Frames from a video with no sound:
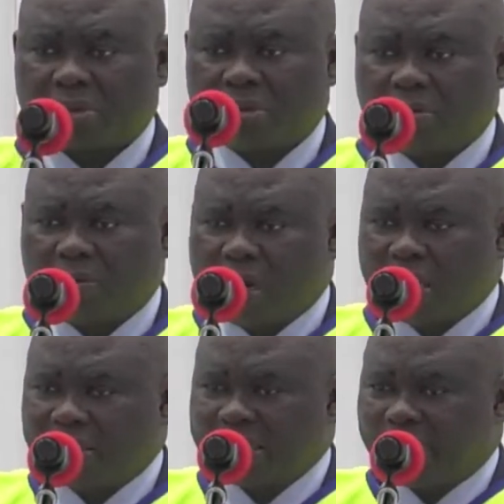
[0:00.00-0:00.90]
What
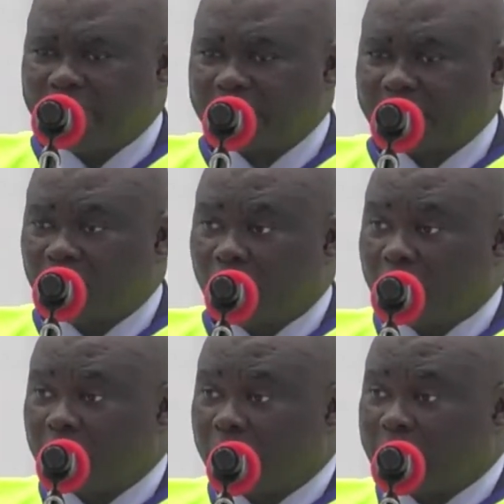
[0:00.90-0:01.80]
is that person?
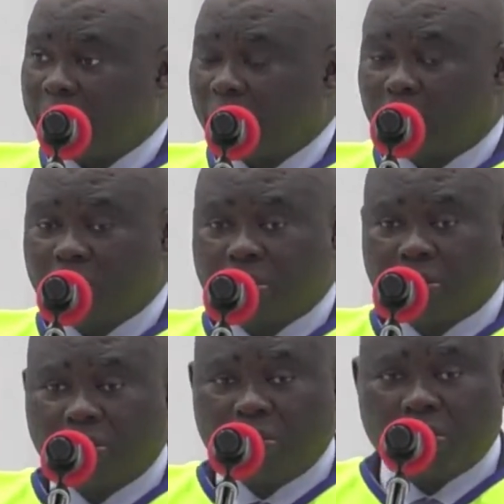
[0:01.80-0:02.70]
What you cannot
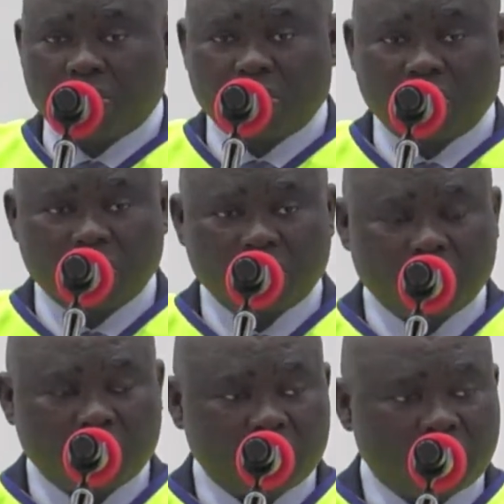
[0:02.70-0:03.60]
do?
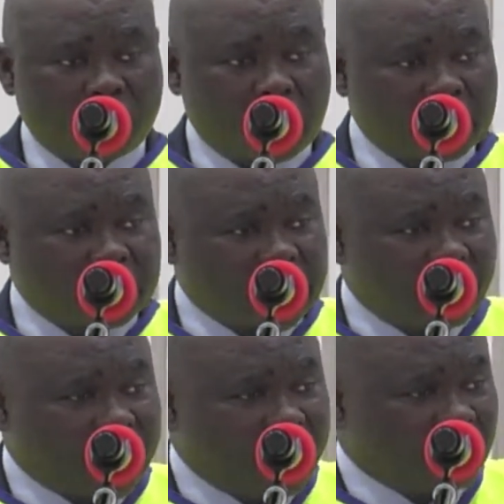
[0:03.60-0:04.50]
What is it that you
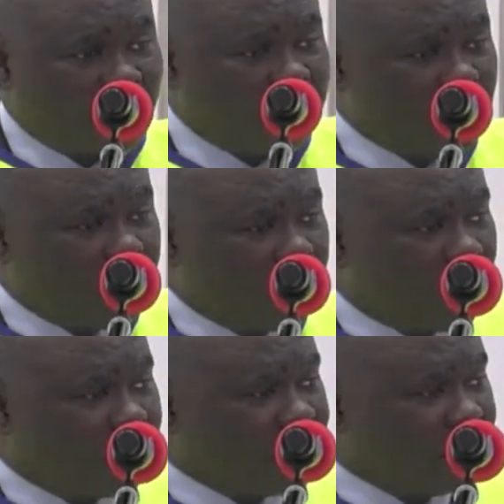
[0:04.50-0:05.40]
cannot be doing
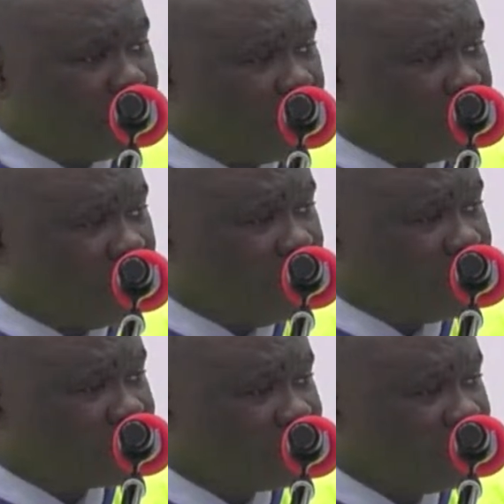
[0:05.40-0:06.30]
over the period?
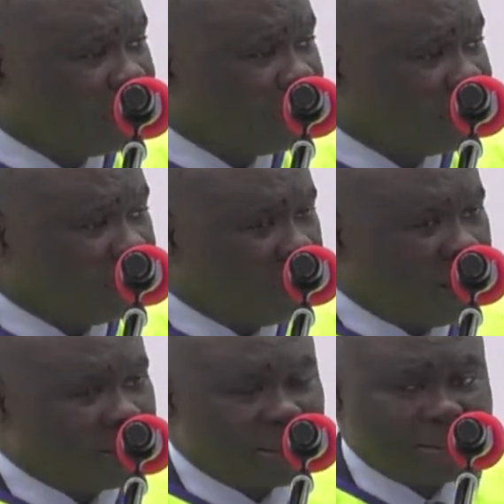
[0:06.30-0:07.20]

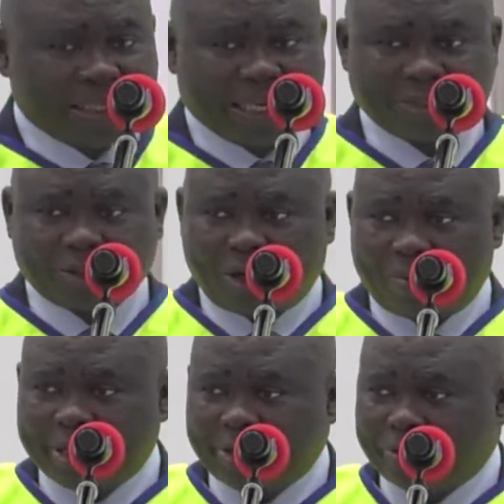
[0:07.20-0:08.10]
What is it that is
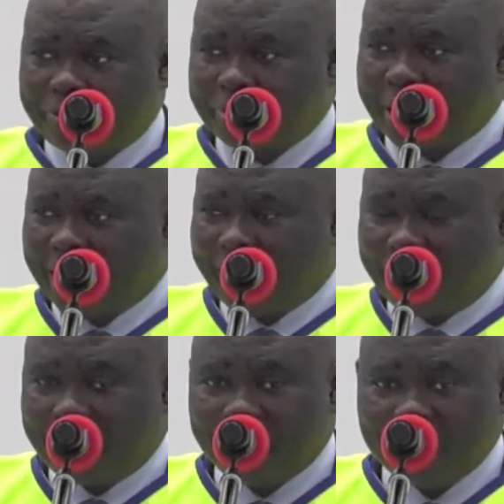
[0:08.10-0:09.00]
troubling you
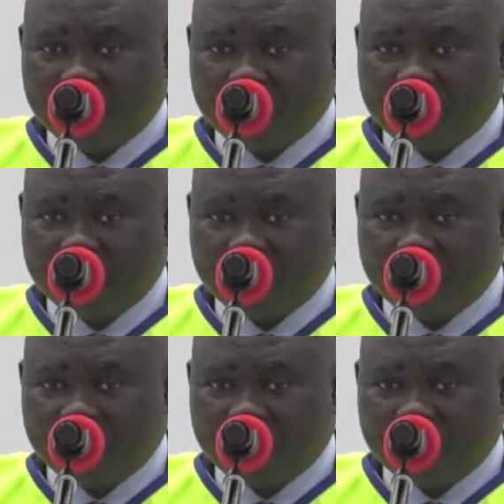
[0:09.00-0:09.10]
now?